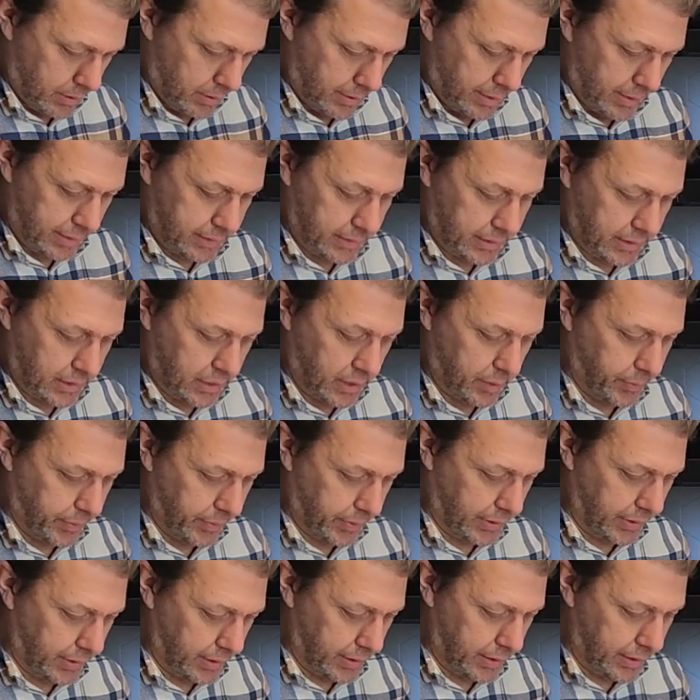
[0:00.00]
that's going to be
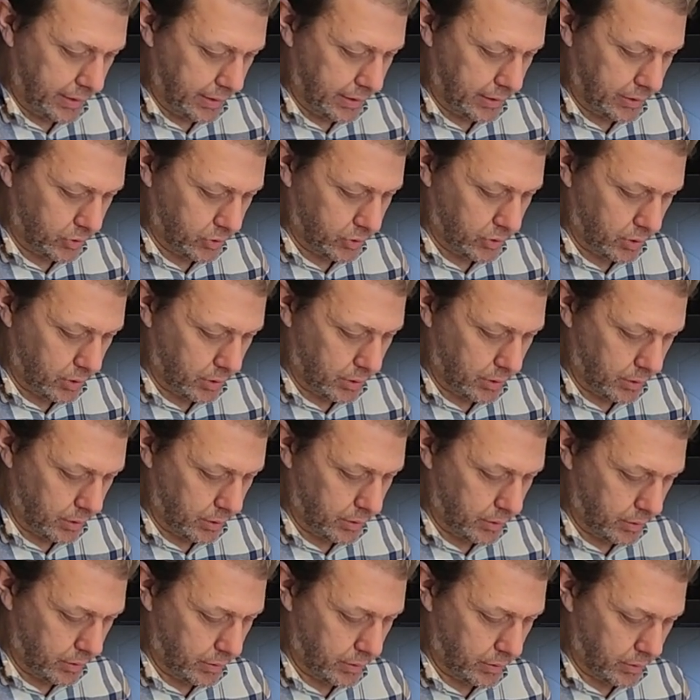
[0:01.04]
in the chocolate.